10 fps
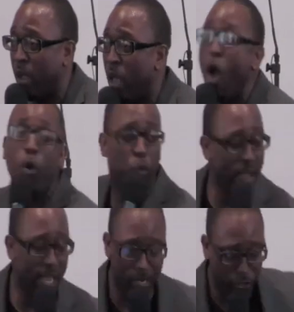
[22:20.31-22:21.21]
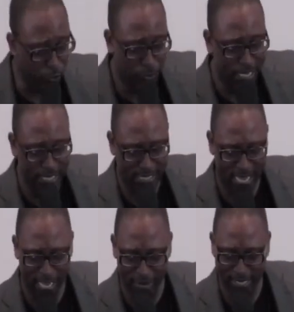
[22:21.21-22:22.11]
when you need to hear
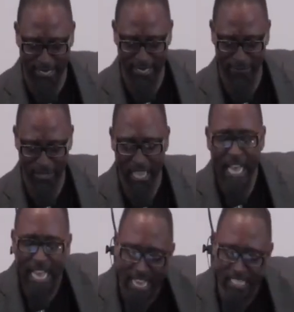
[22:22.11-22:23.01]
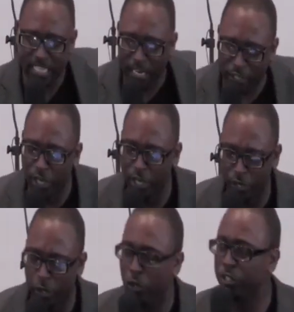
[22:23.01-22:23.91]
it. Isn't it good
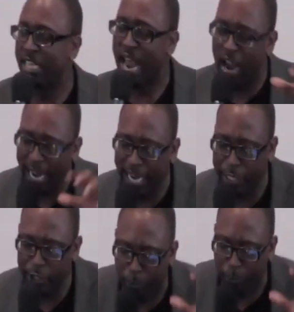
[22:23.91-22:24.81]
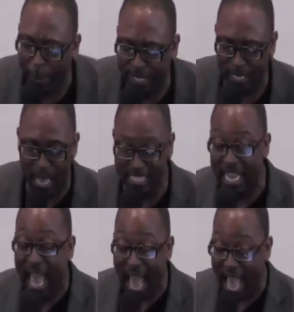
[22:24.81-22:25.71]
news that our angels speak to us
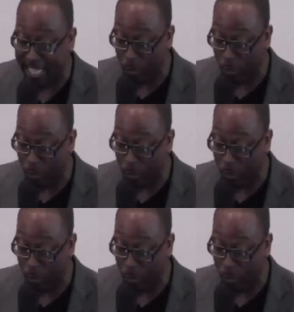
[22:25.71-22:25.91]
as we